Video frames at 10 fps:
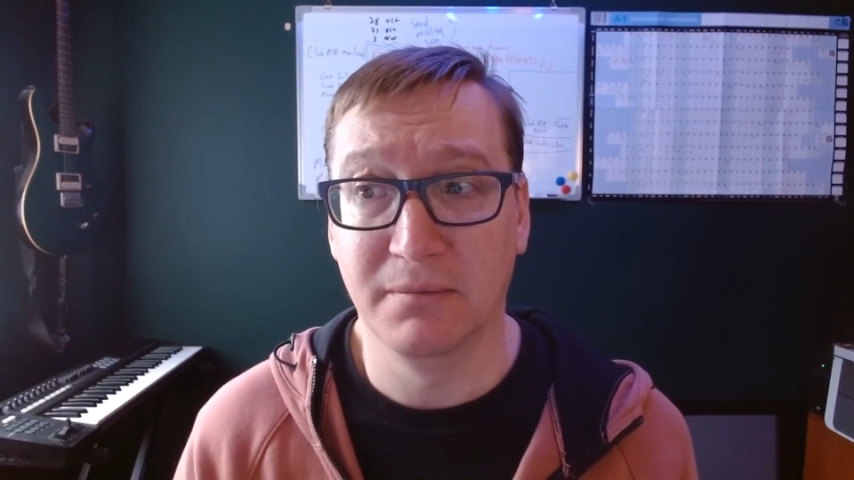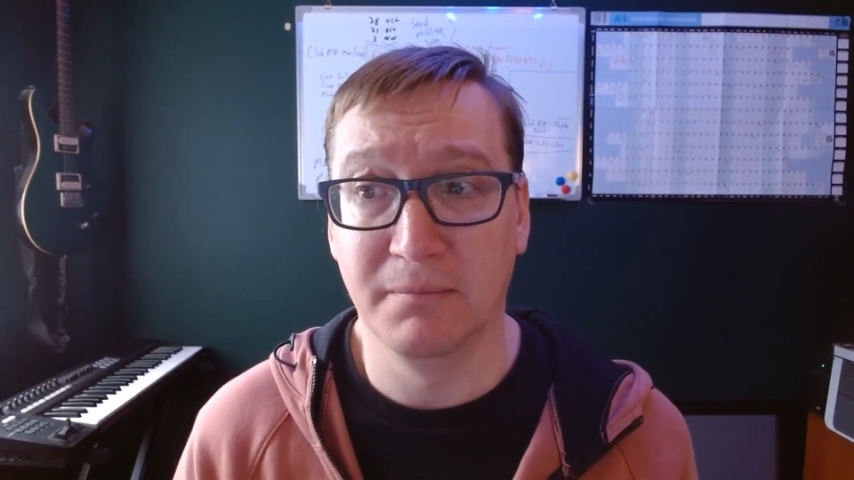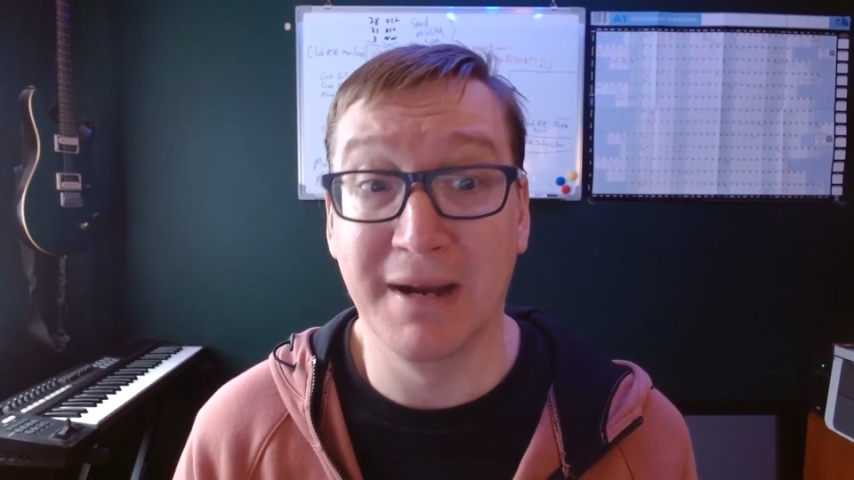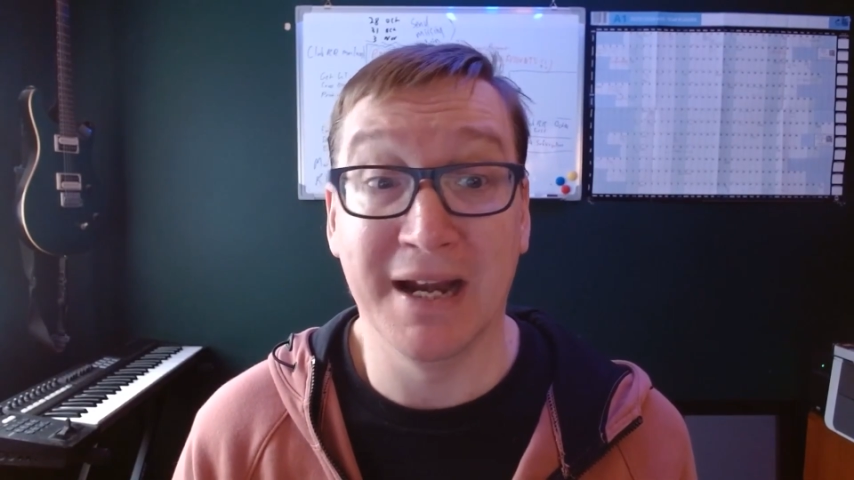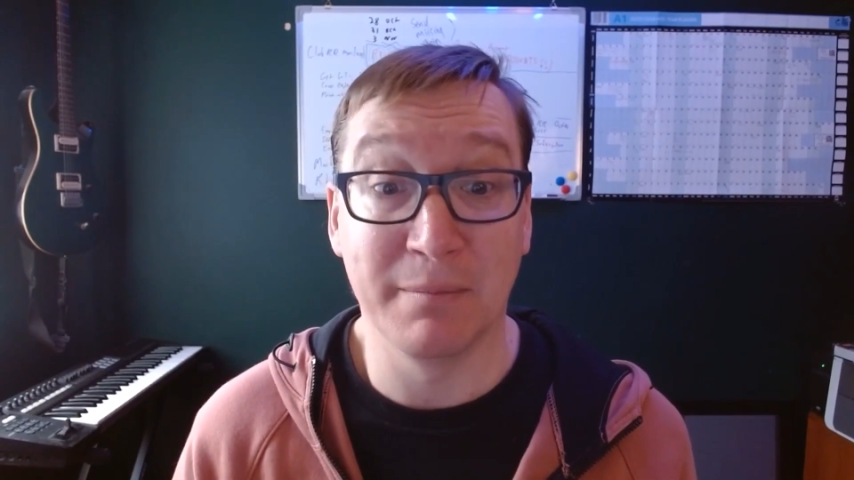
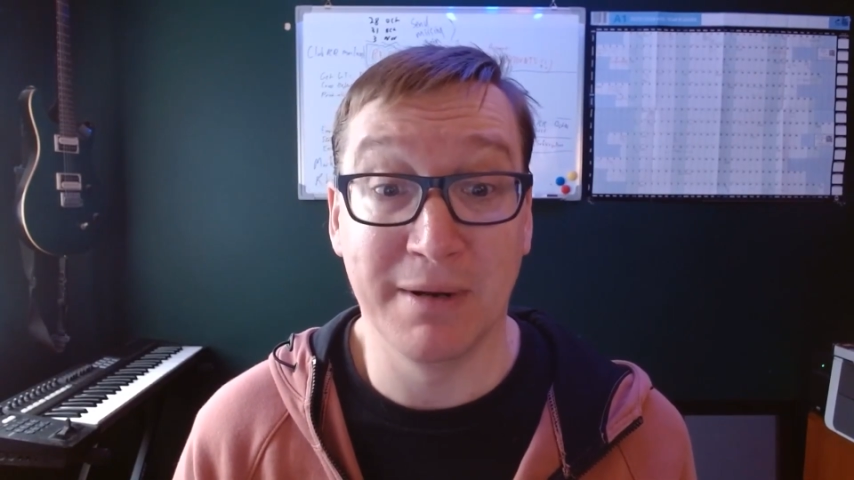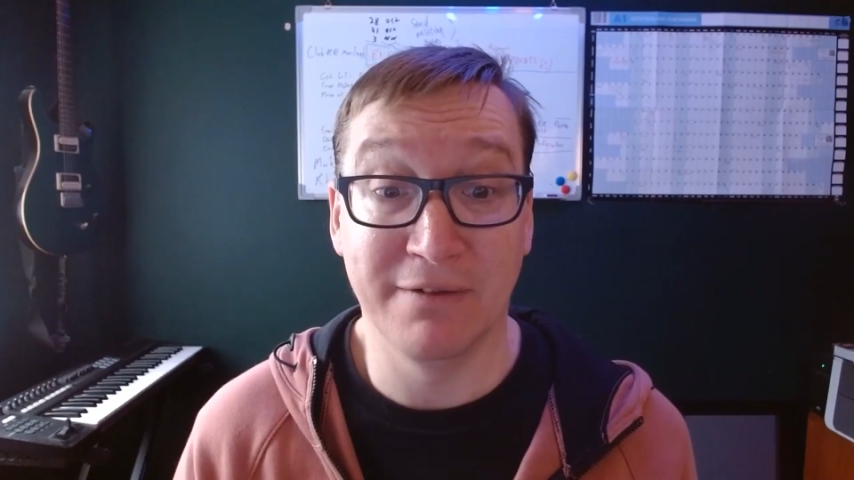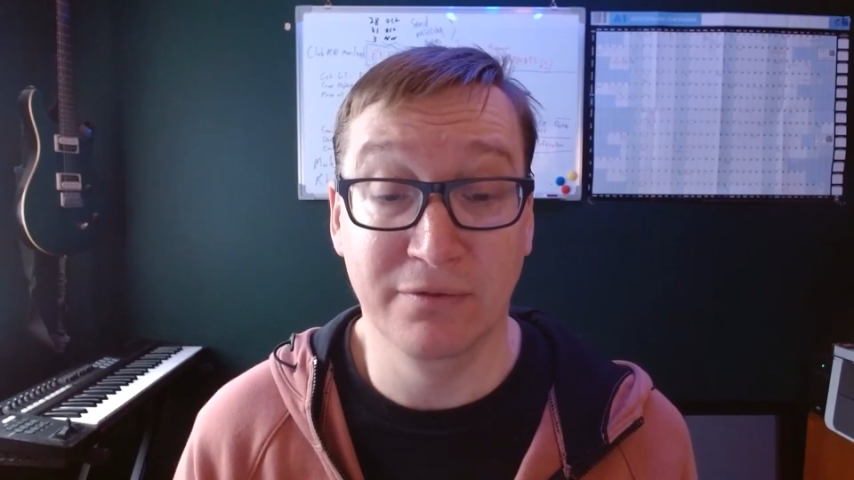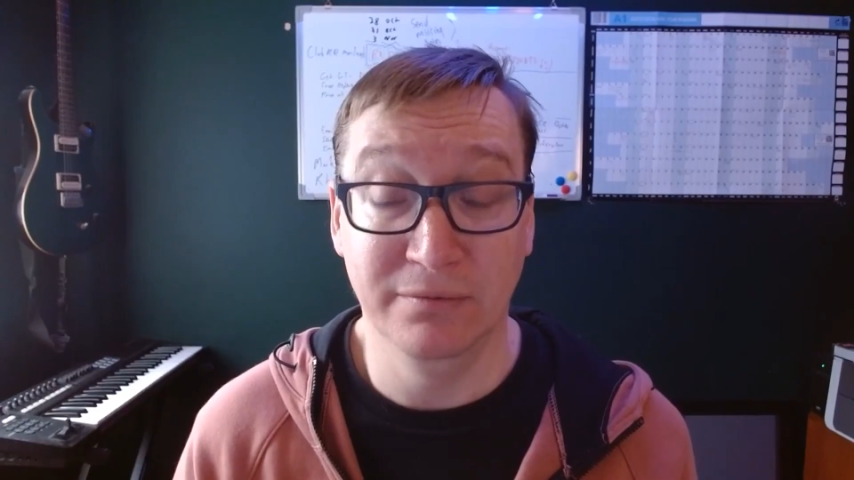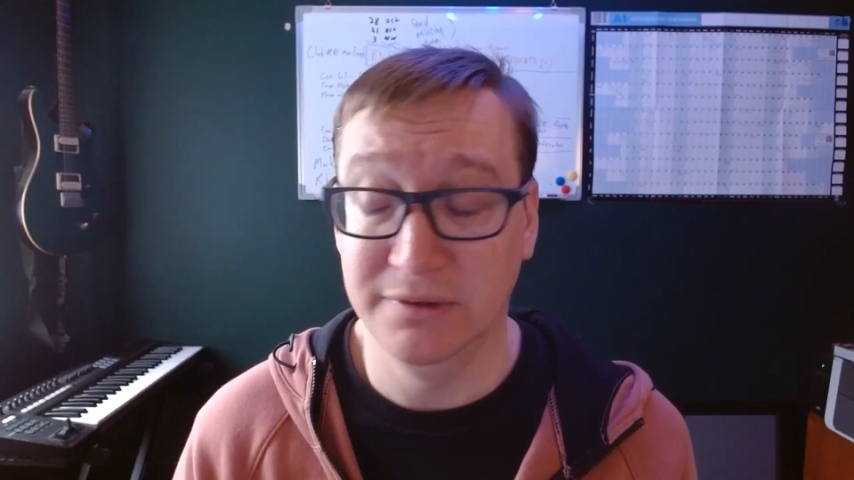mailing
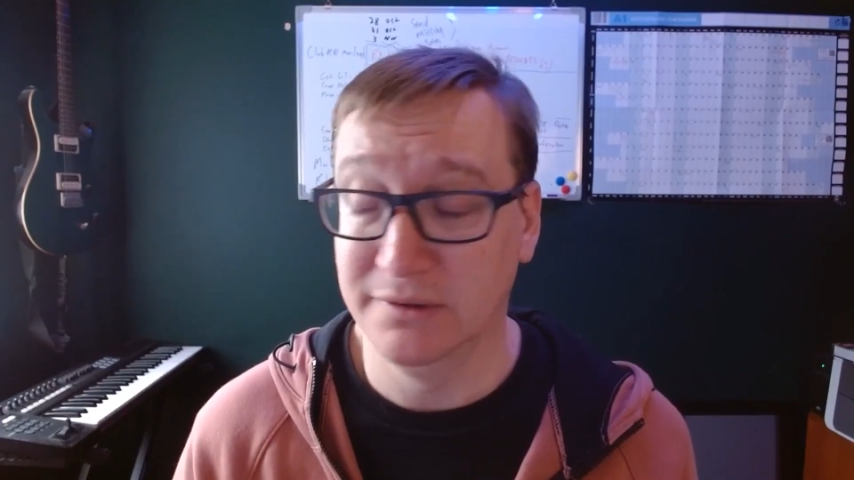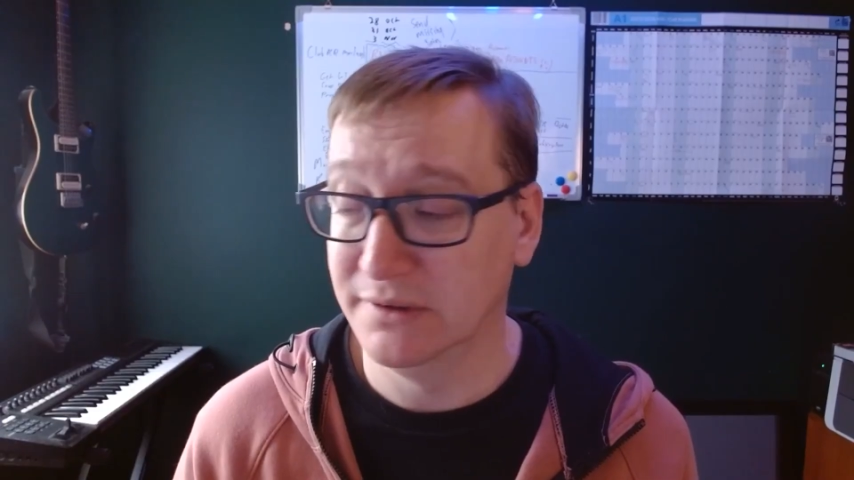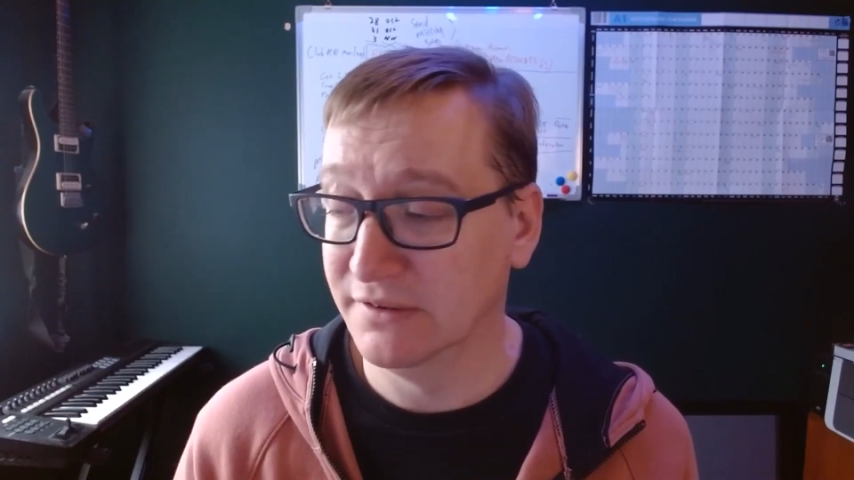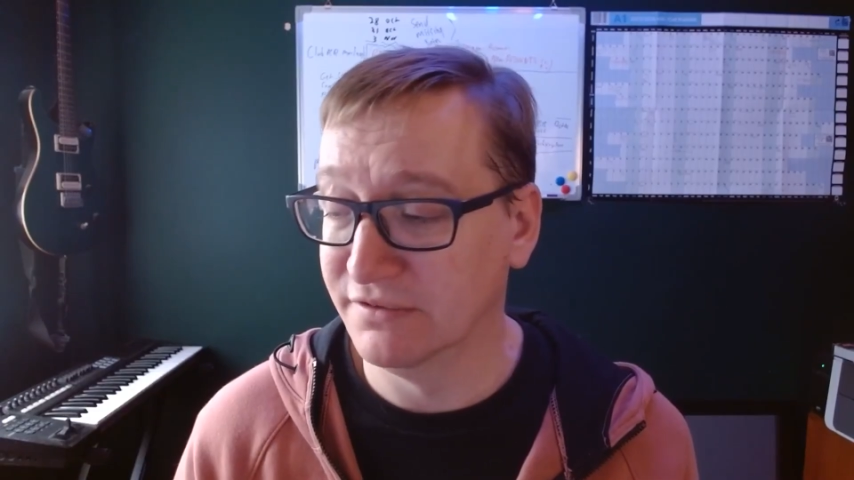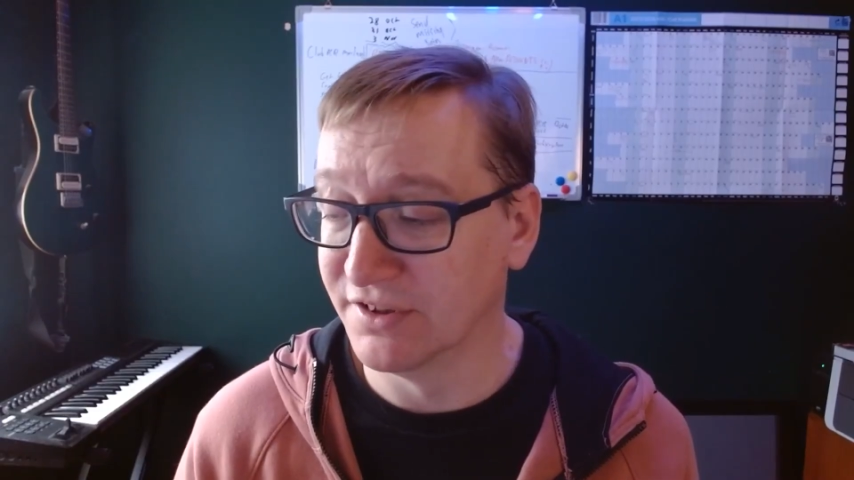platform
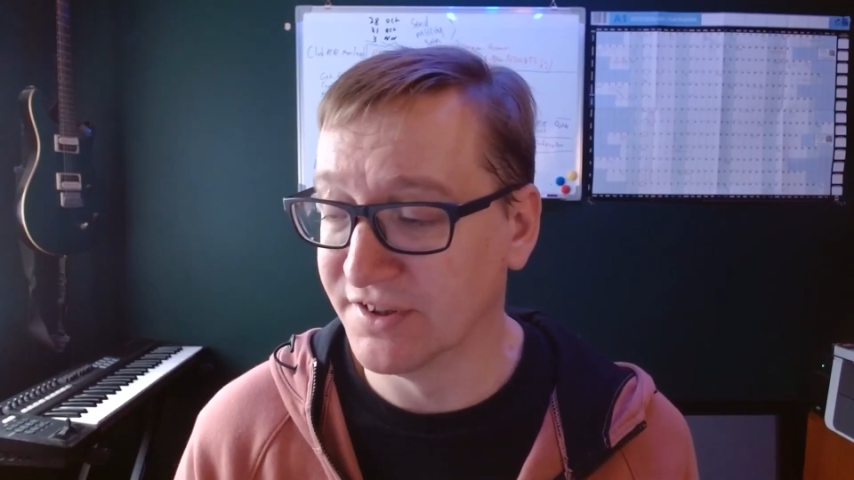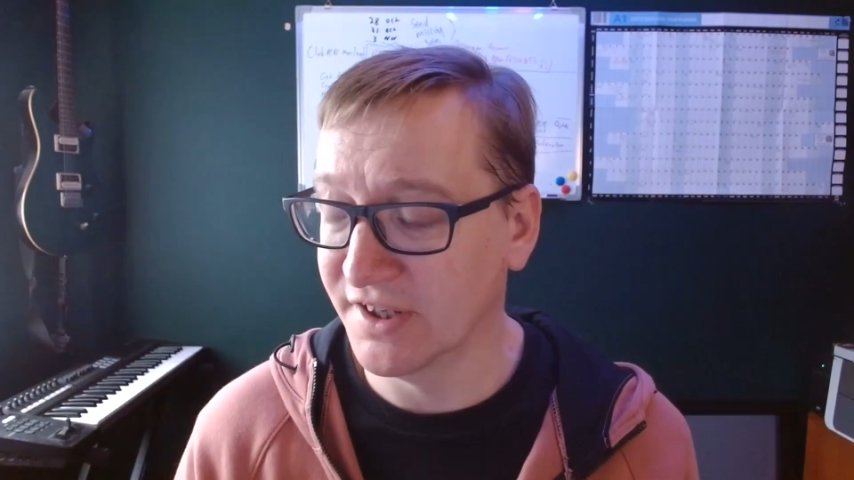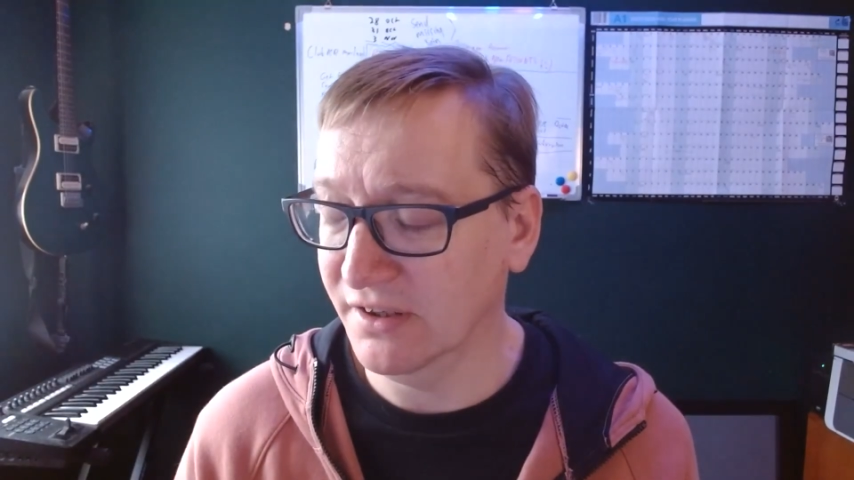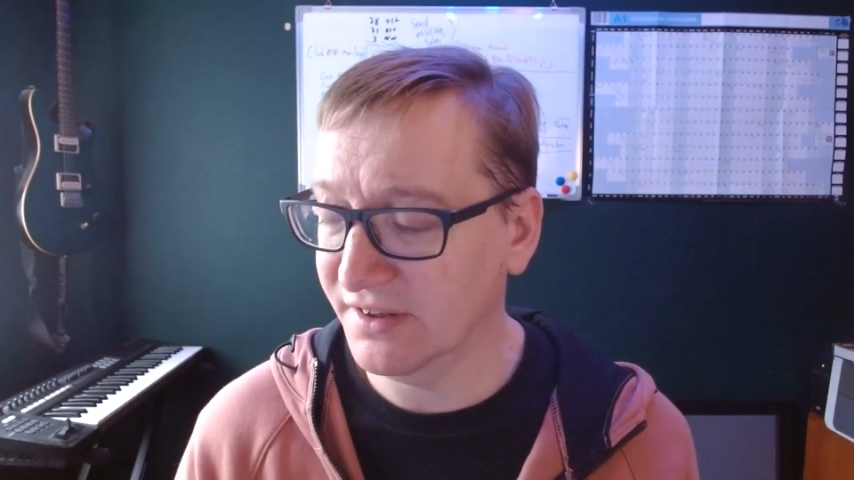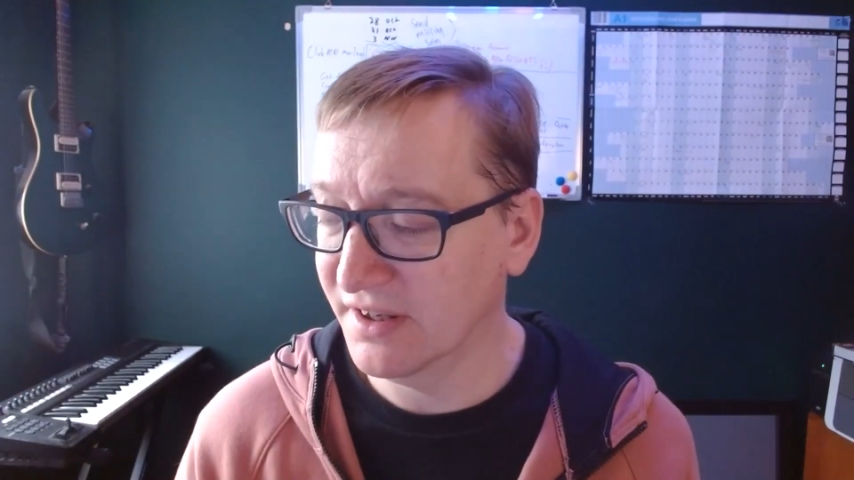for a
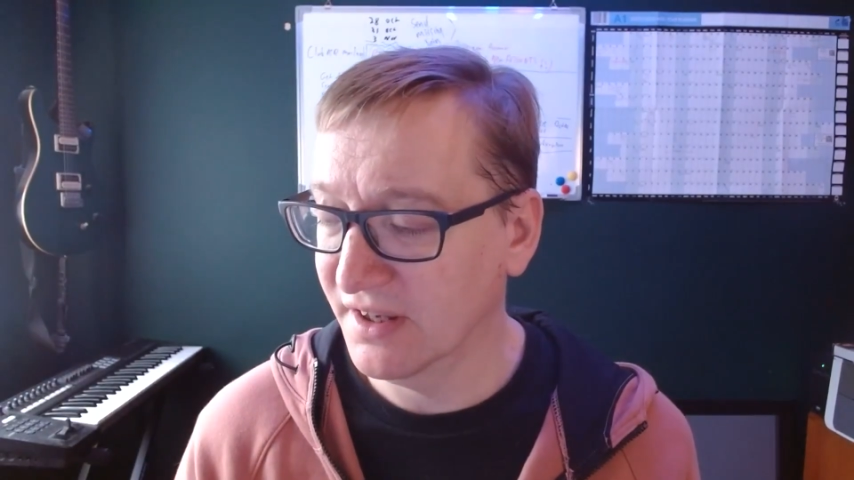start,